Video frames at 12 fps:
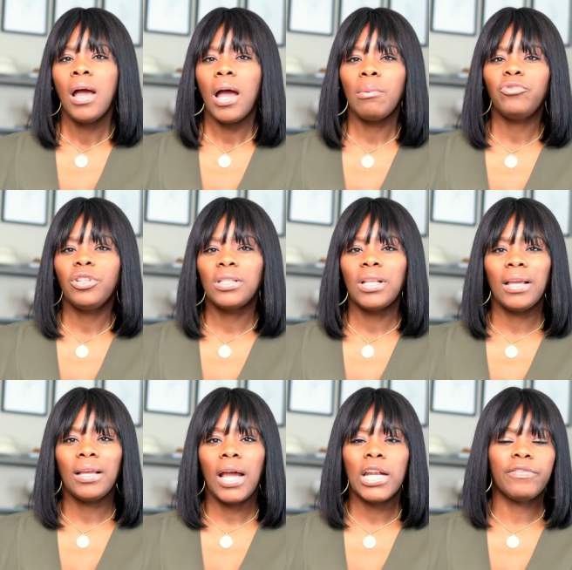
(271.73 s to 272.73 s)
I'm just
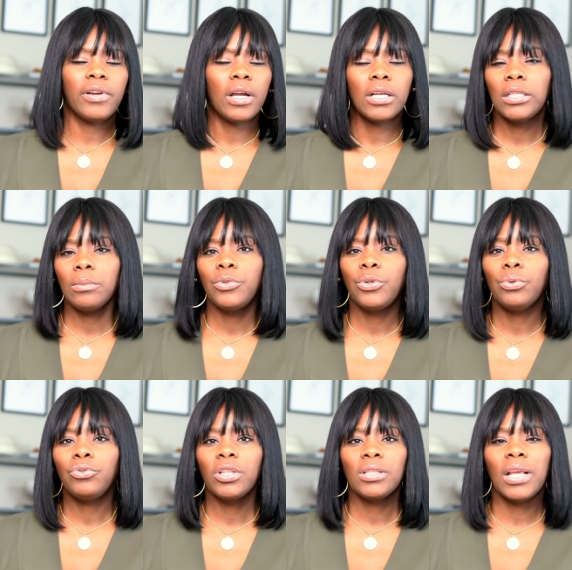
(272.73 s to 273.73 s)
like kind of accustomed
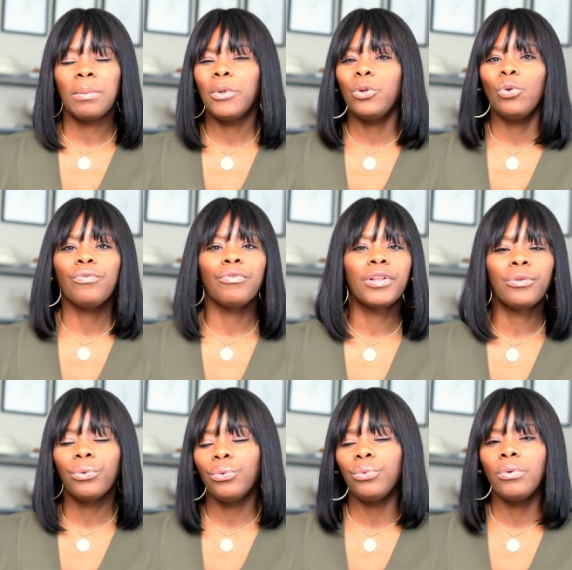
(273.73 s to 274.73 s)
to, just like maneuvering
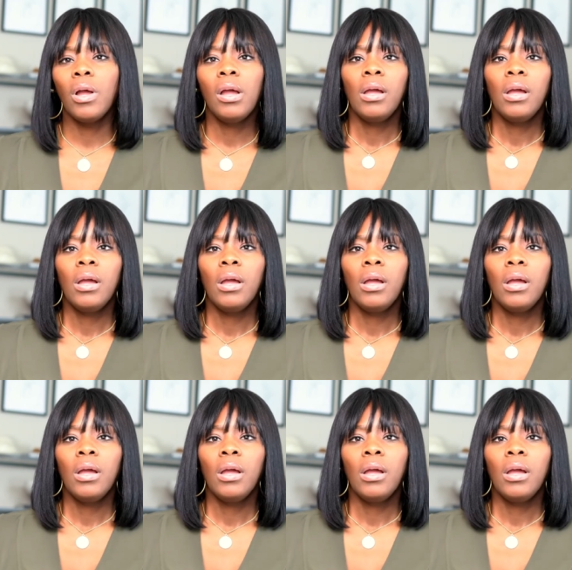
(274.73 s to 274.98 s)
through